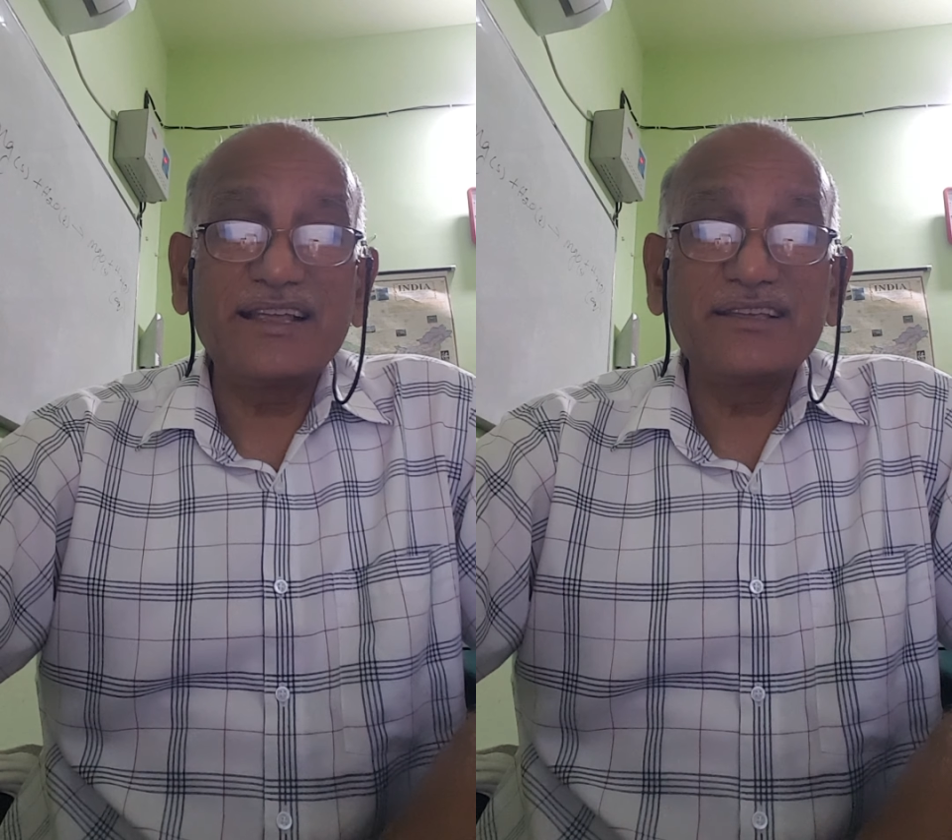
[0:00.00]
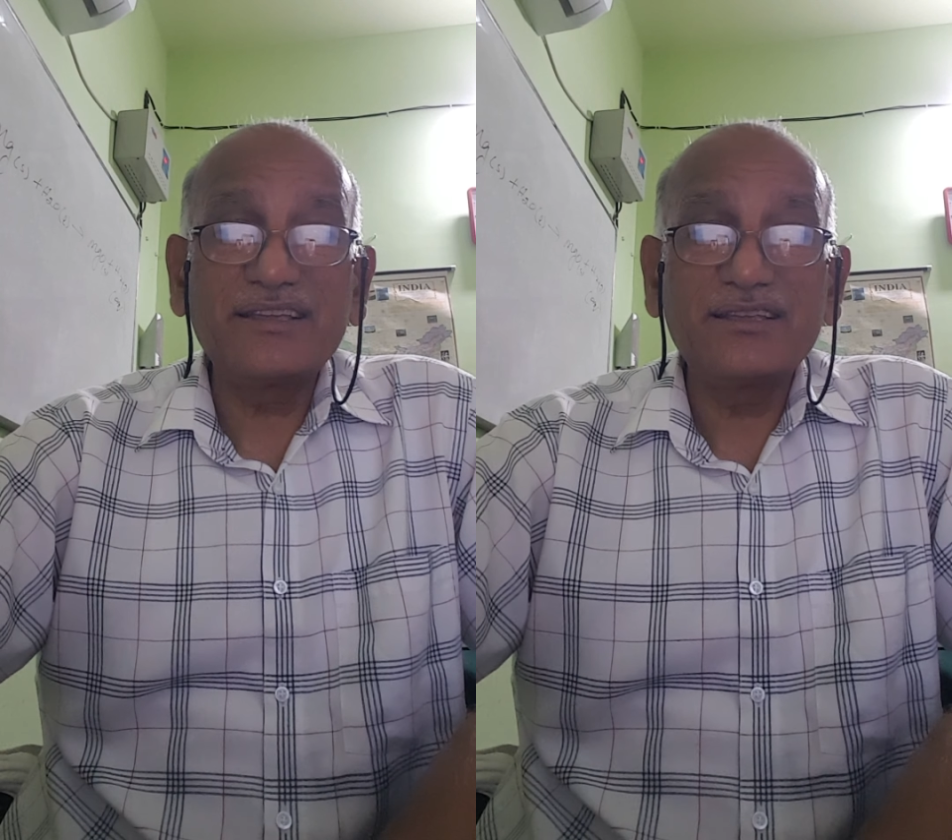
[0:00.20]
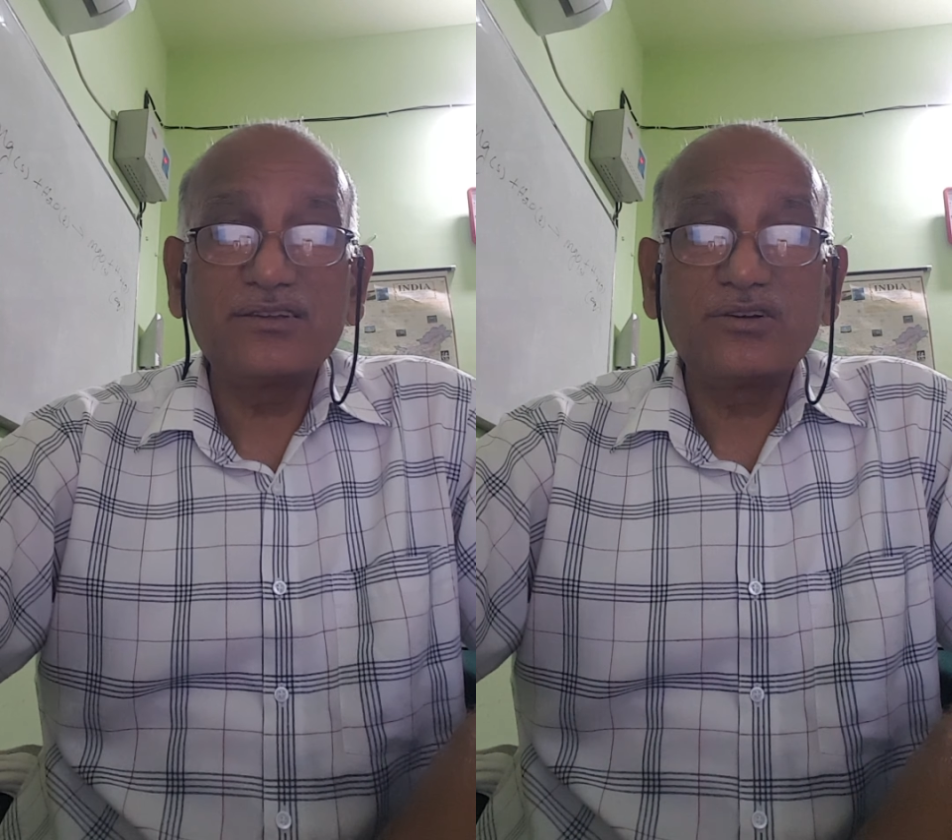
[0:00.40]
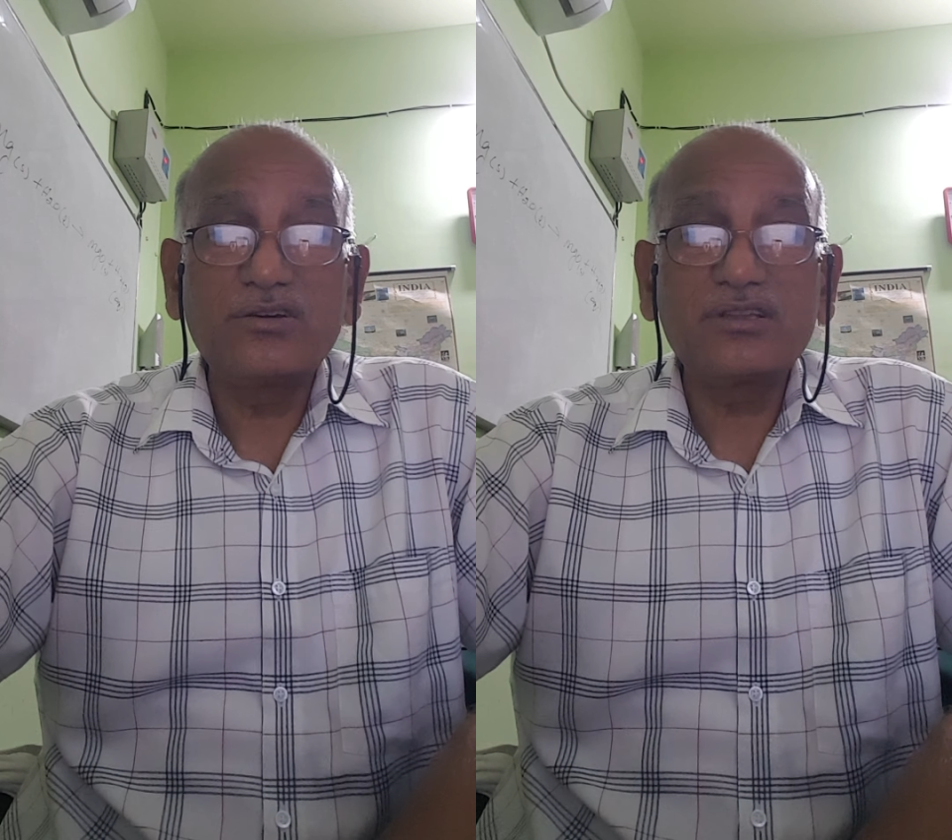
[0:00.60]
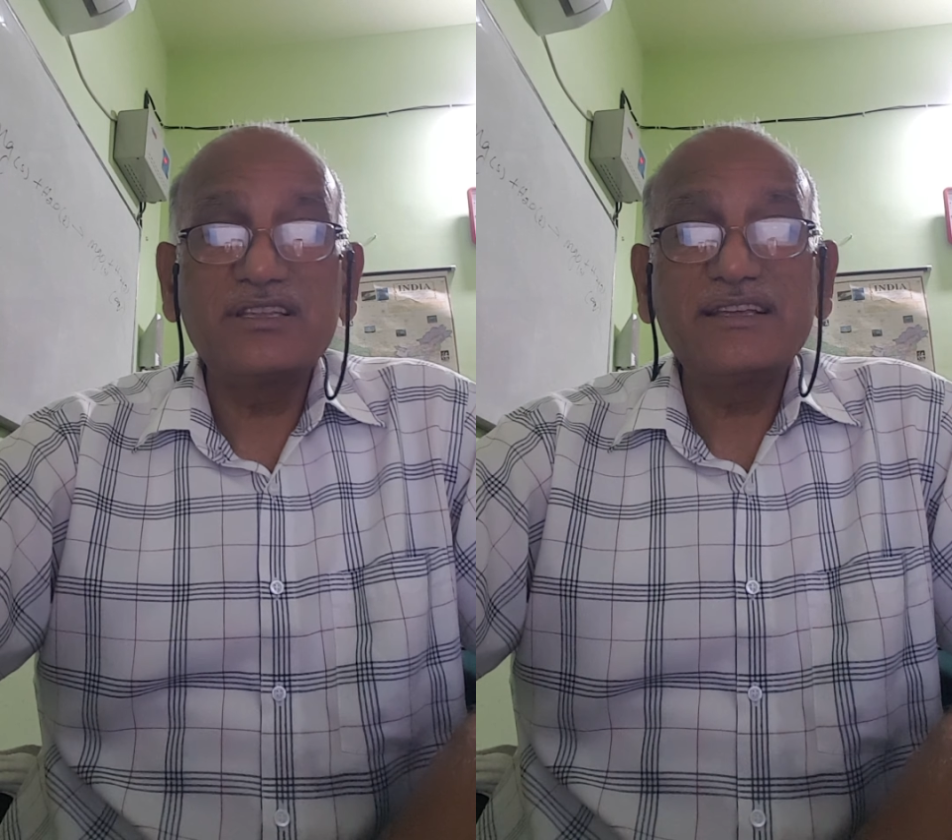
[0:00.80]
ranking
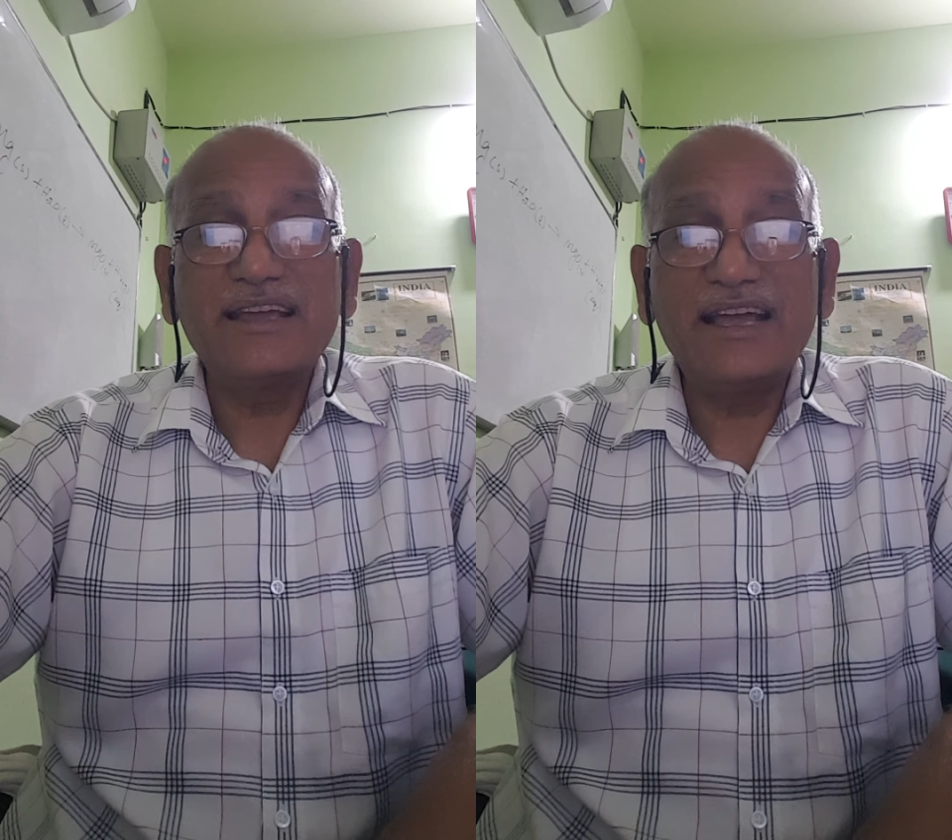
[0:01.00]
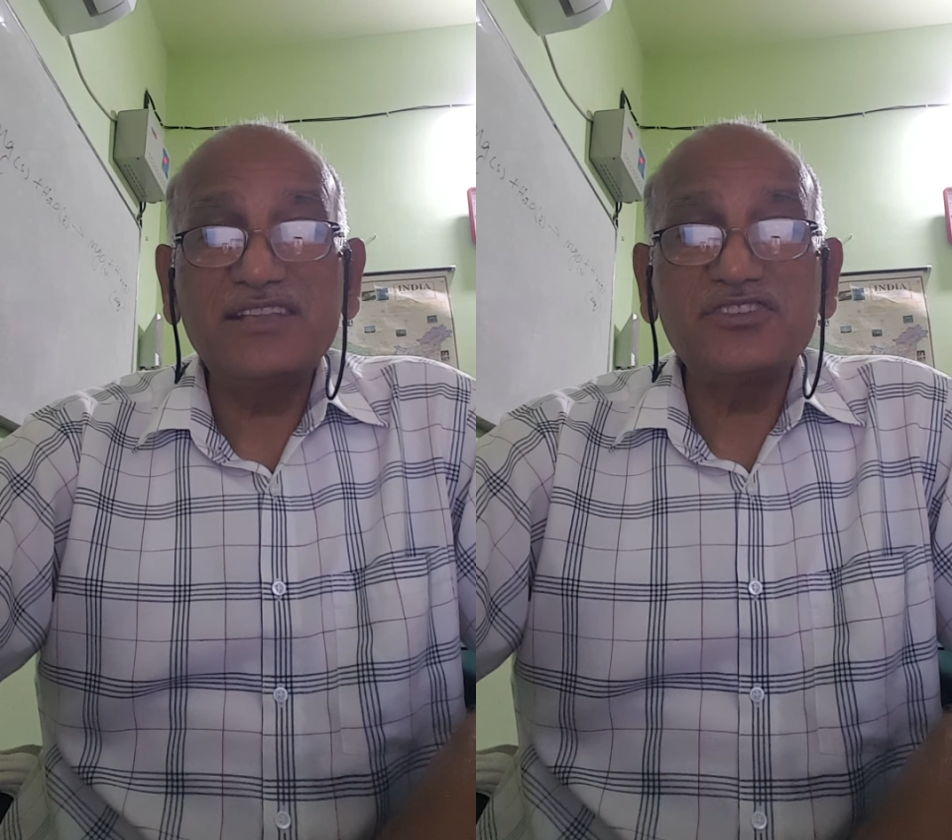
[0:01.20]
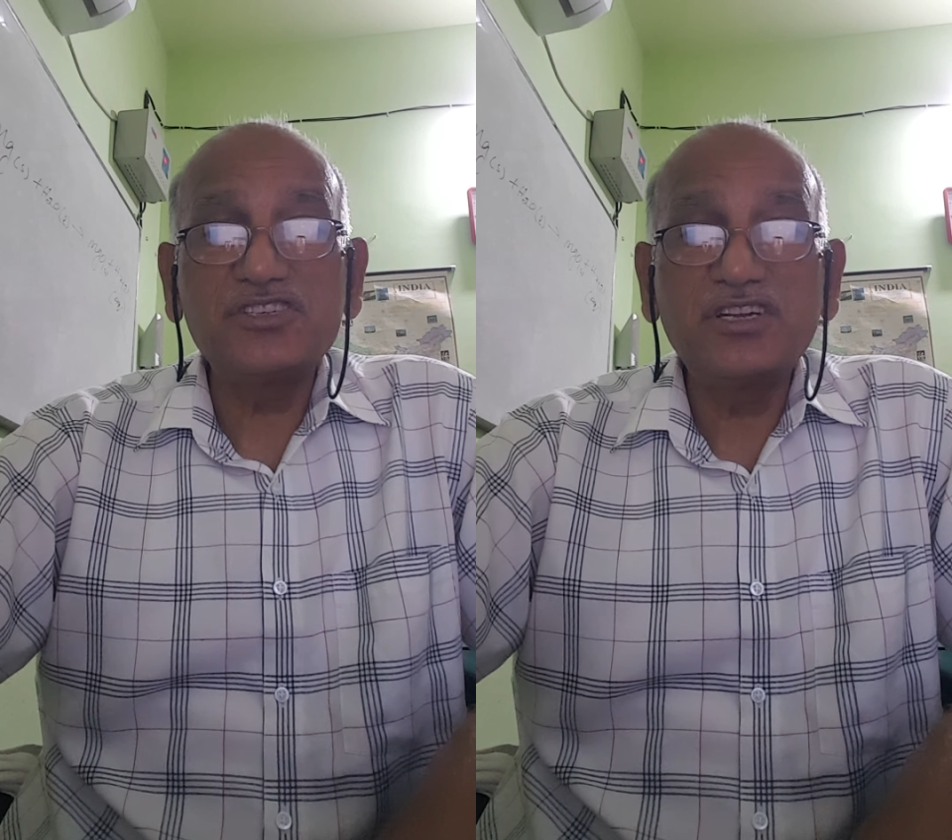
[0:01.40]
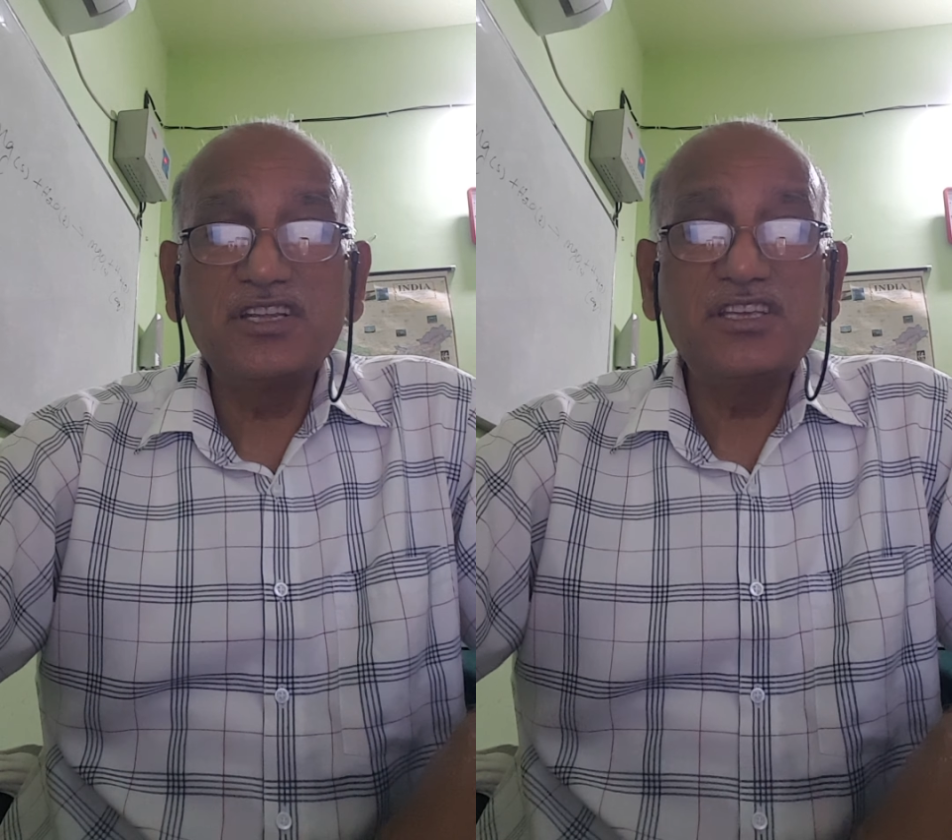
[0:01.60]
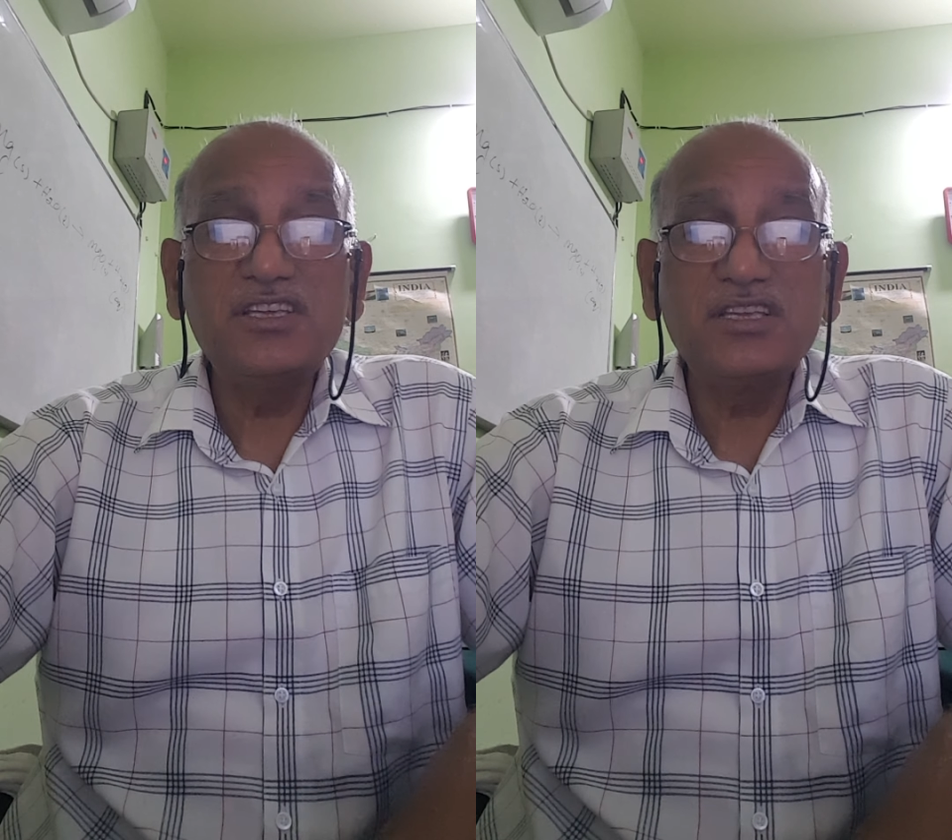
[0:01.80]
or the
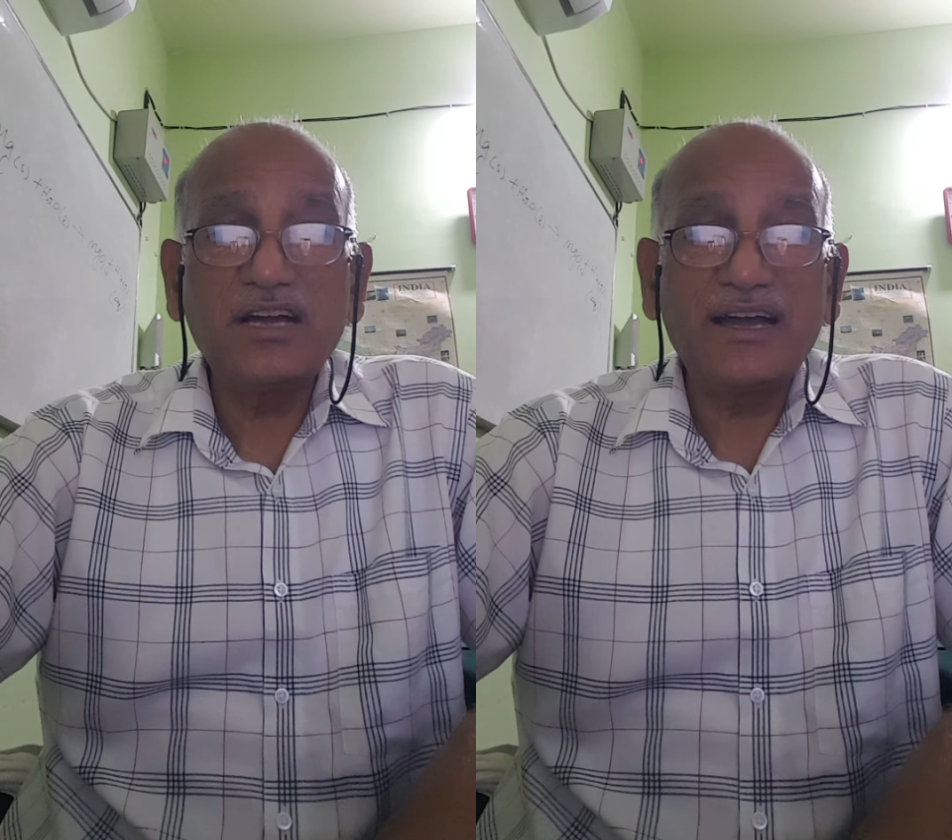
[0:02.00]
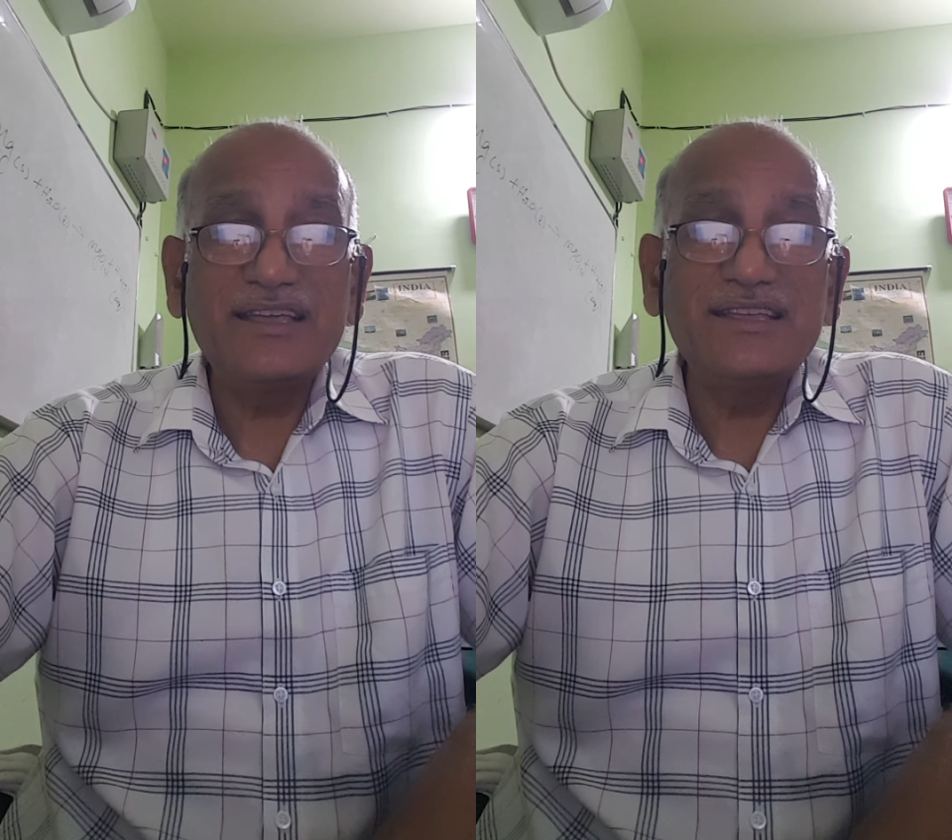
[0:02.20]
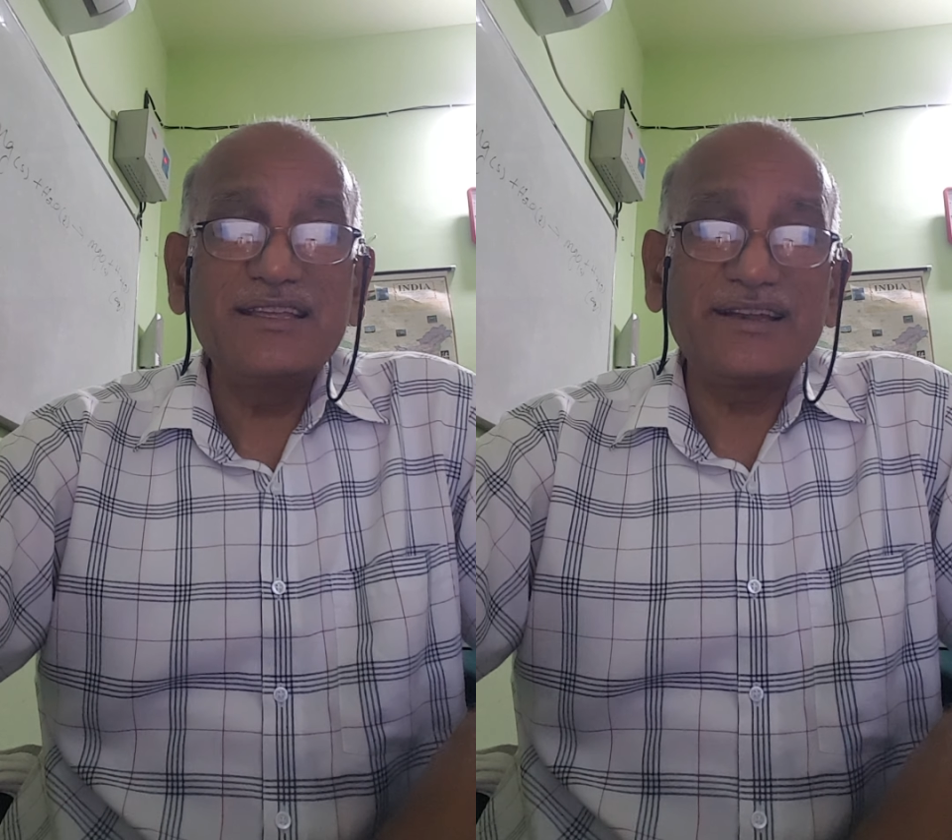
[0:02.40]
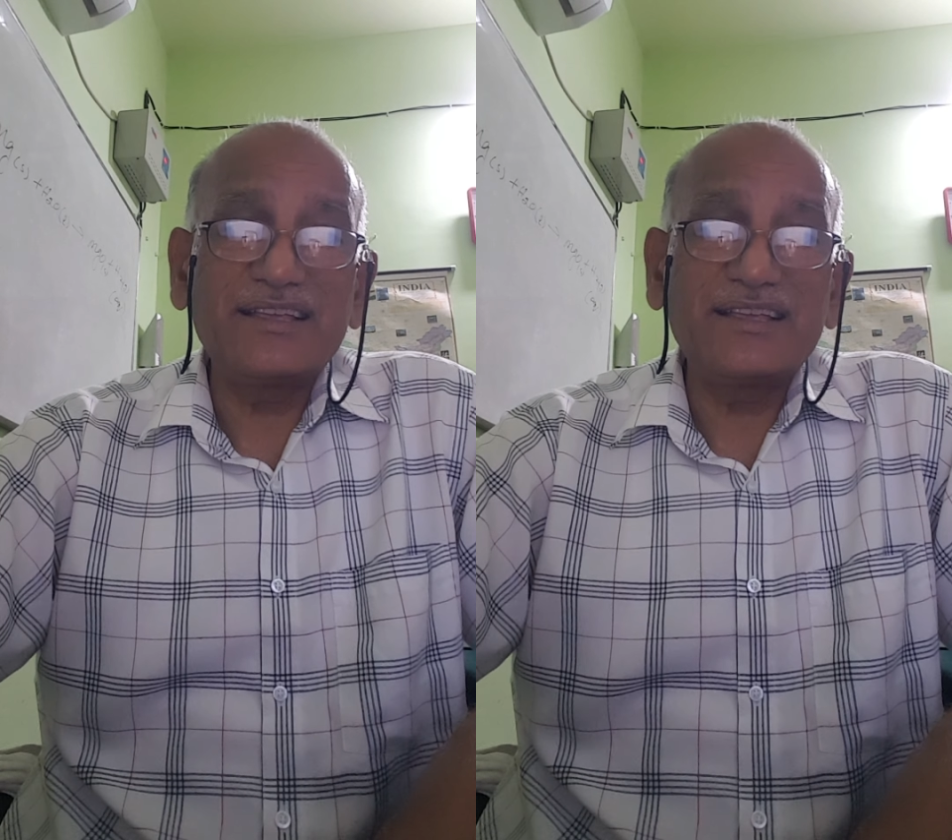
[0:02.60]
hdi